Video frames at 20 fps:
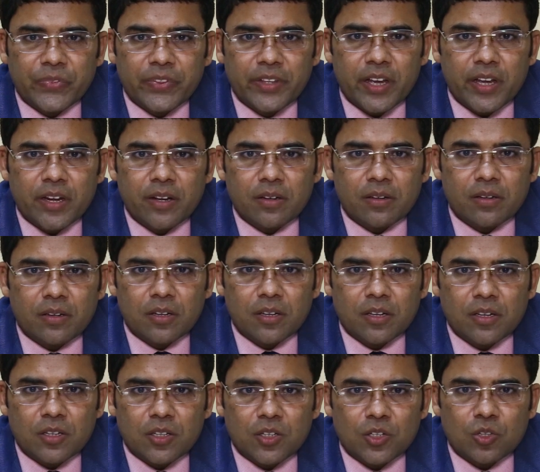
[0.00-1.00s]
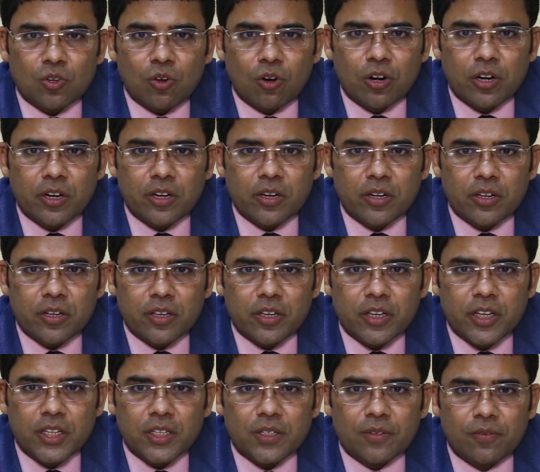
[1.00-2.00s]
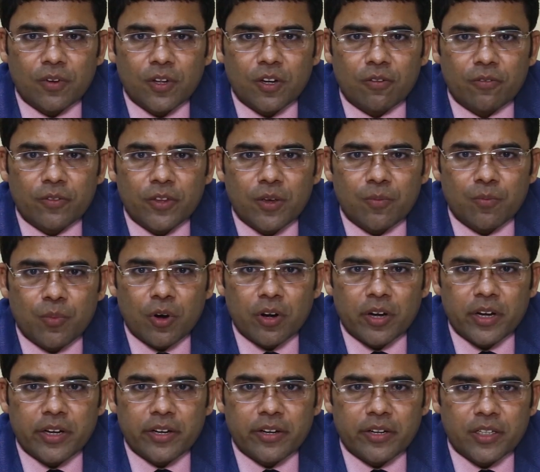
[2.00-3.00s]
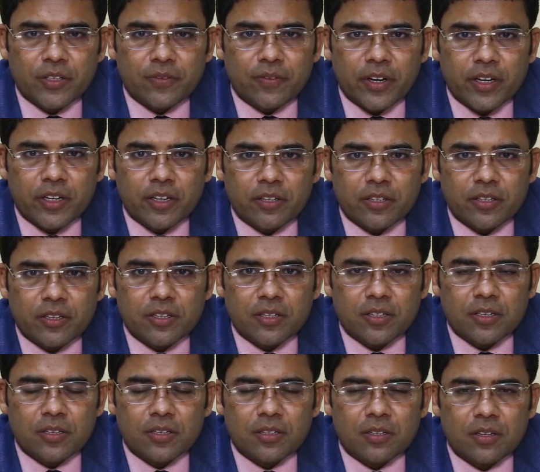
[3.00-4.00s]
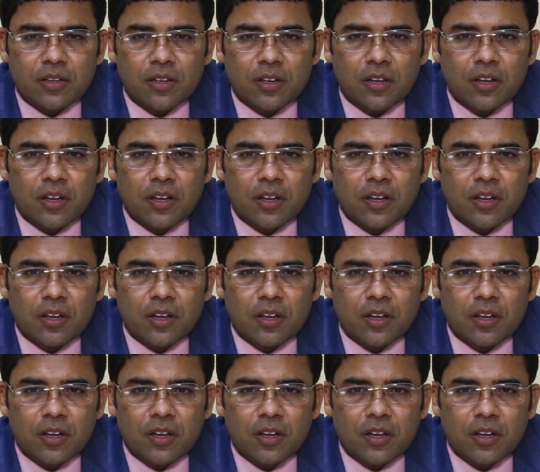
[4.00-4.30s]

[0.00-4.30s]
then salt is one of the important risk factors.